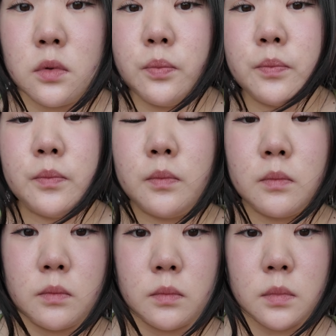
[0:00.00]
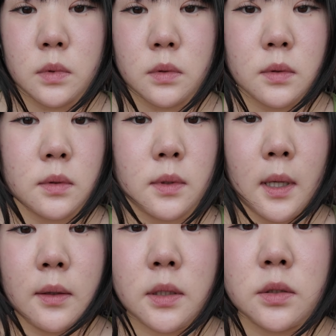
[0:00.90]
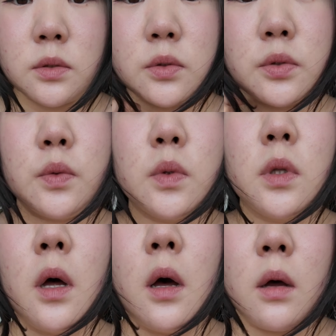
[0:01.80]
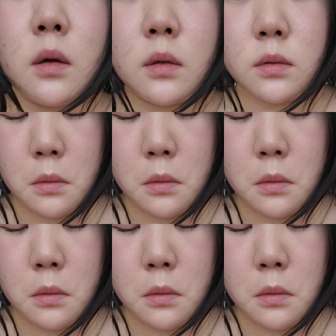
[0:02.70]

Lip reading: Oop. Now that's too long.